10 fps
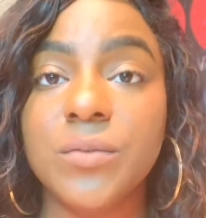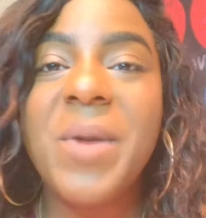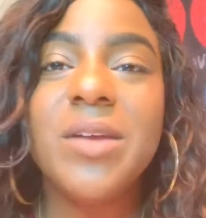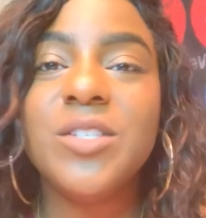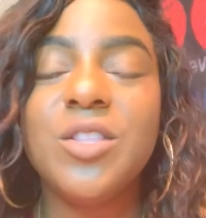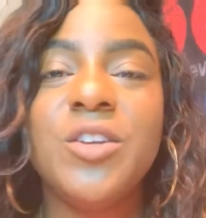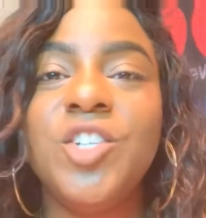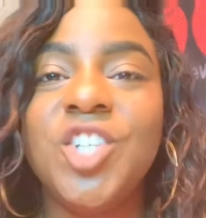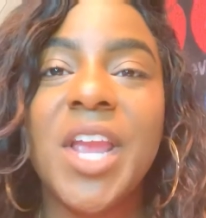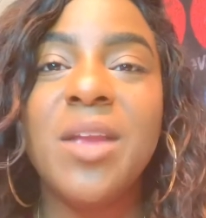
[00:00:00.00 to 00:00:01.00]
Amongst their
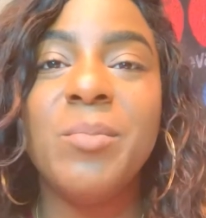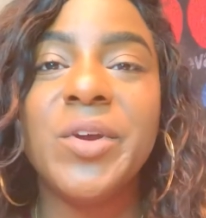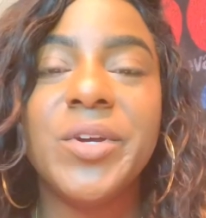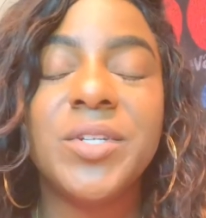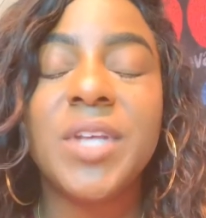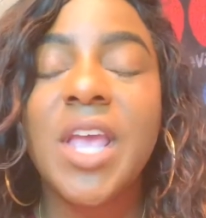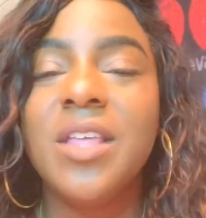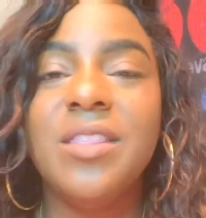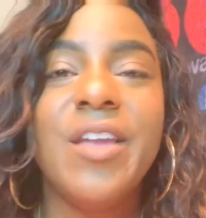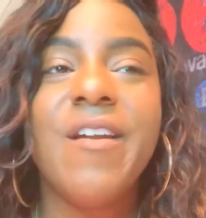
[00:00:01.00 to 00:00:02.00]
chambers,
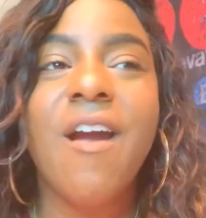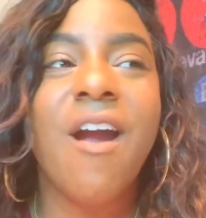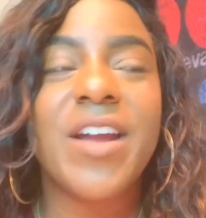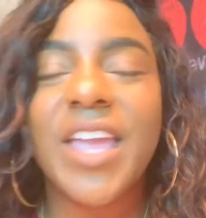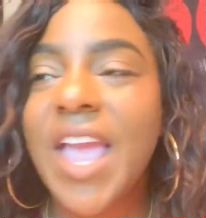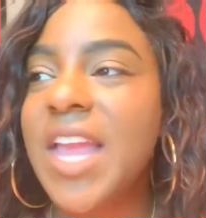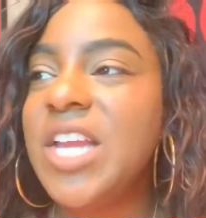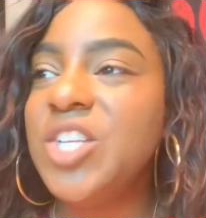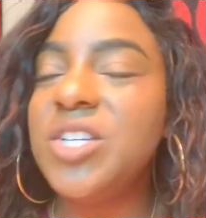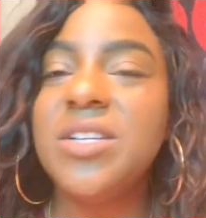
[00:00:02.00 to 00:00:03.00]
there are
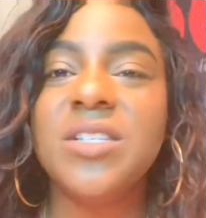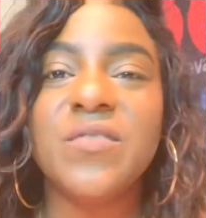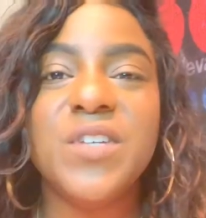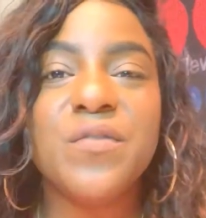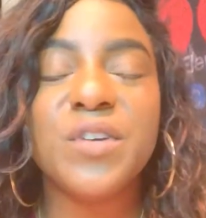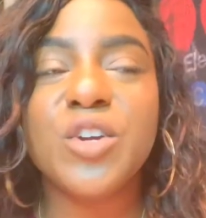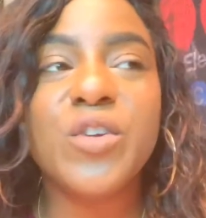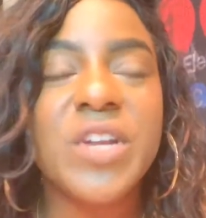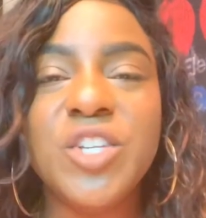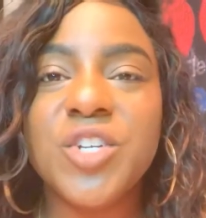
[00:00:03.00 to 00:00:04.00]
cages of different
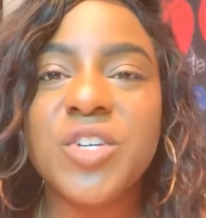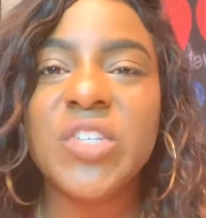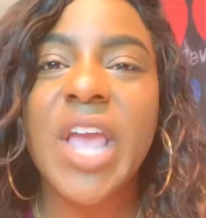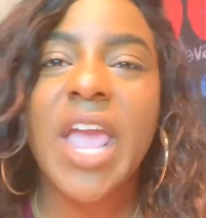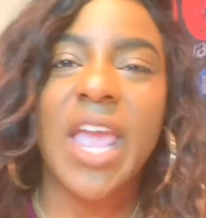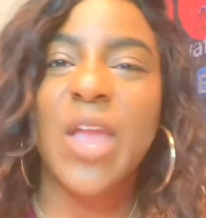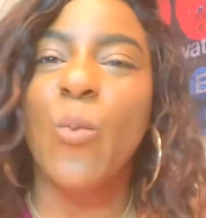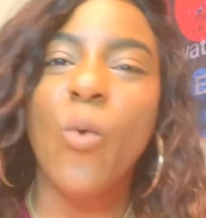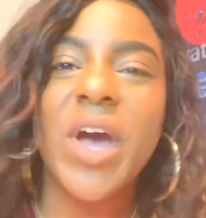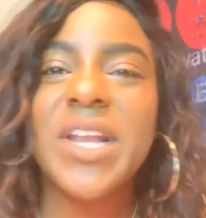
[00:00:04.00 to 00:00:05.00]
creatures
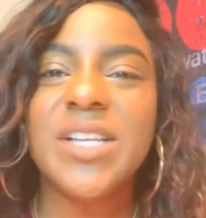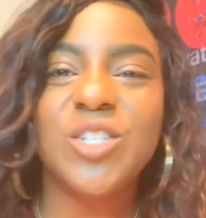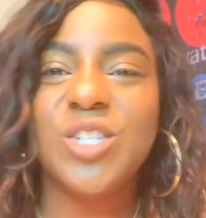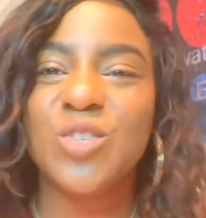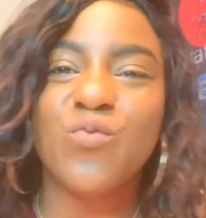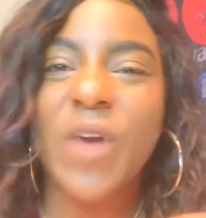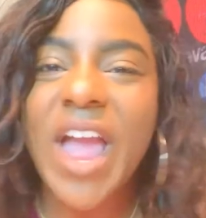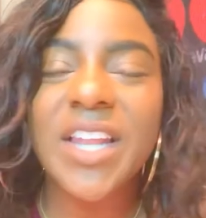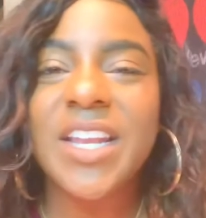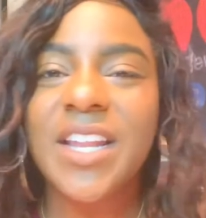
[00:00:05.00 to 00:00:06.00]
and one is just
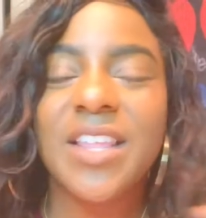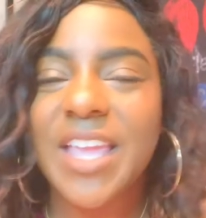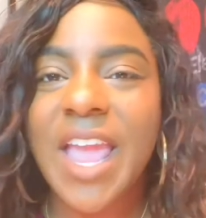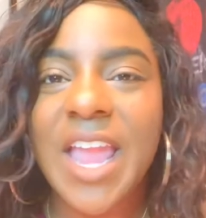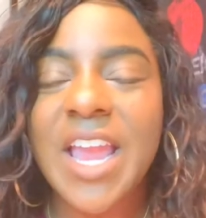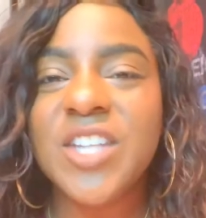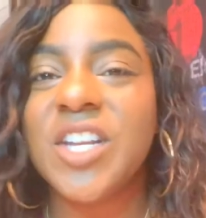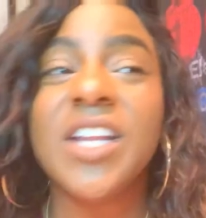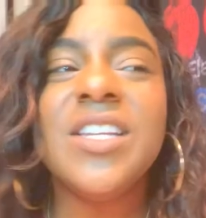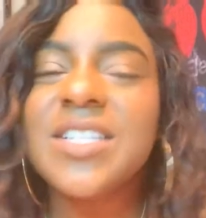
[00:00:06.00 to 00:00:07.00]
rattling the cage
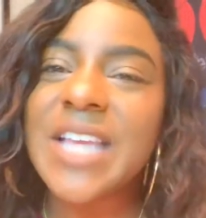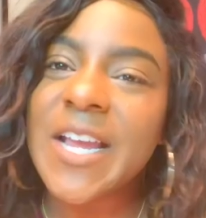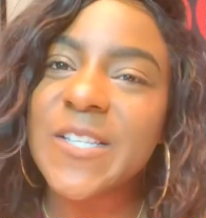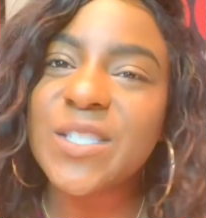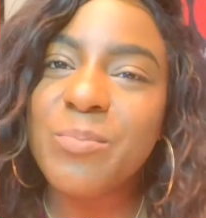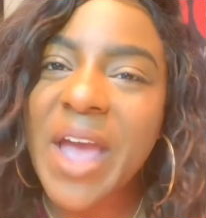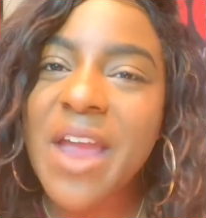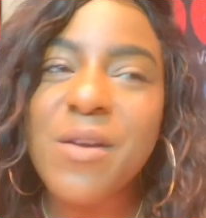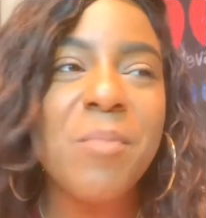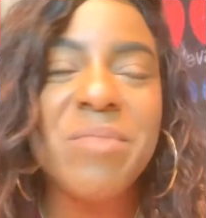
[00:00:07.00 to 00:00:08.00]
and it looks like a
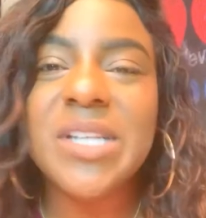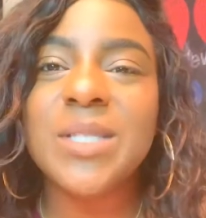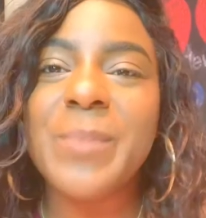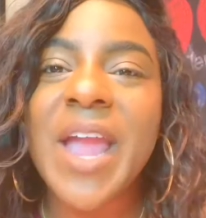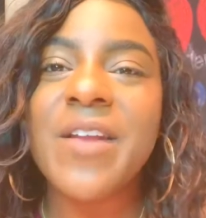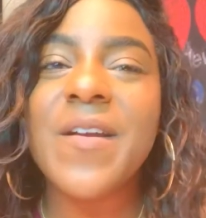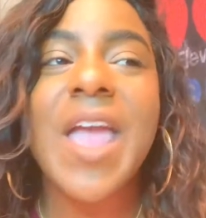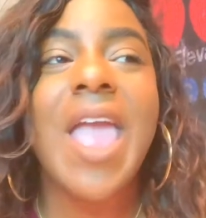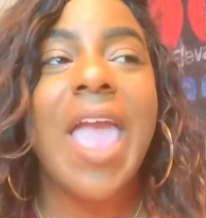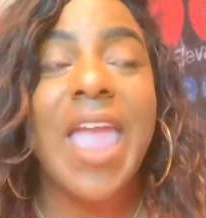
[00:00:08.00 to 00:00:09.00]
spider, a big spider,
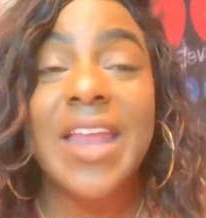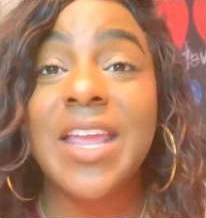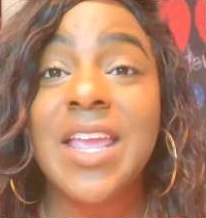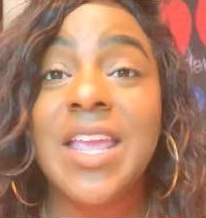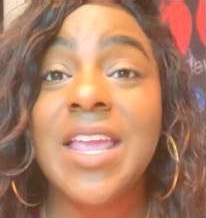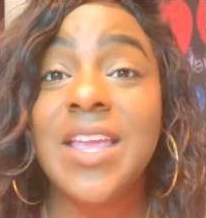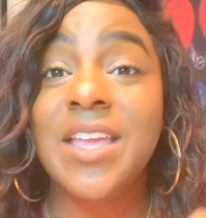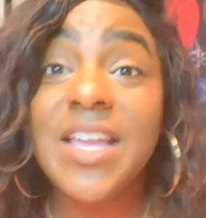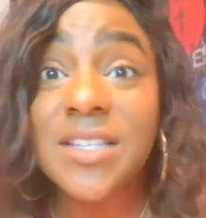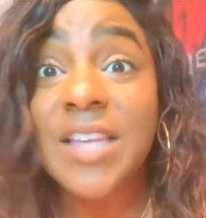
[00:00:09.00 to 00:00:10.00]
and he
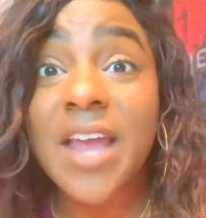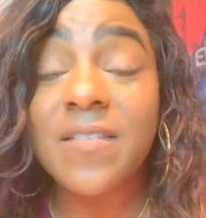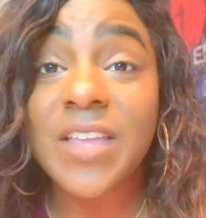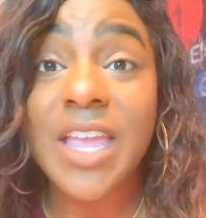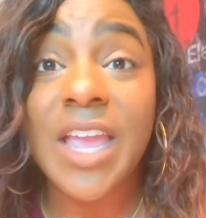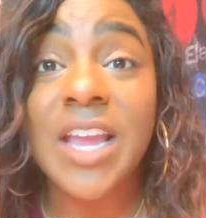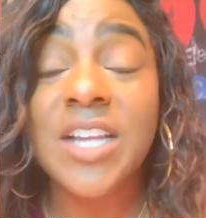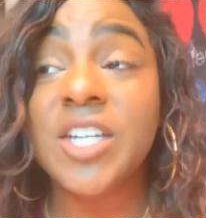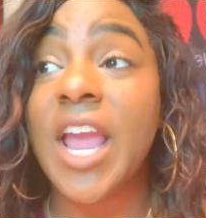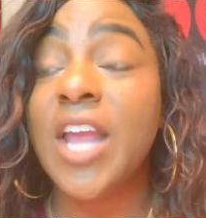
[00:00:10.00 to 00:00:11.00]
gets out of the
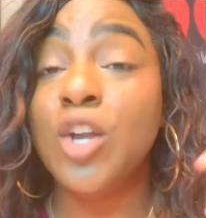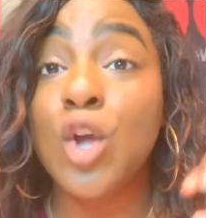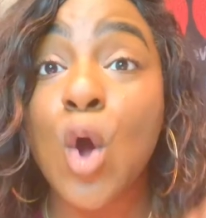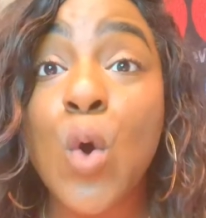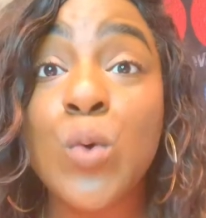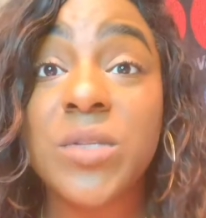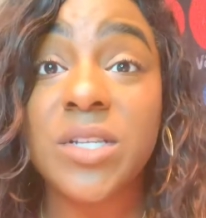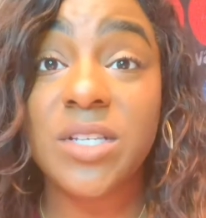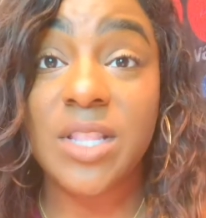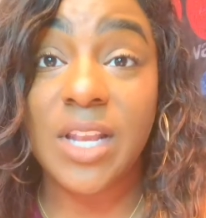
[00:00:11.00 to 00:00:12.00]
cage and goes
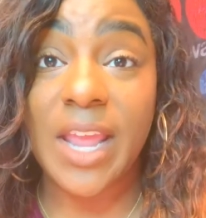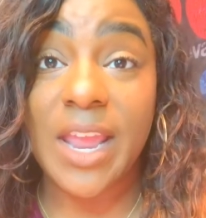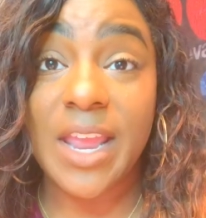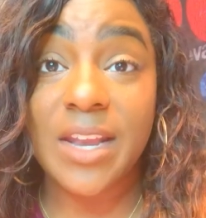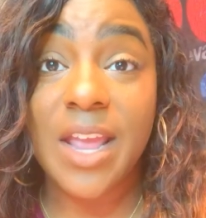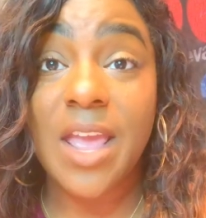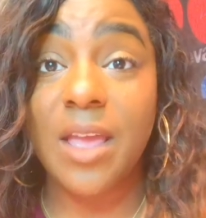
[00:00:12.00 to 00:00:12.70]
into the land.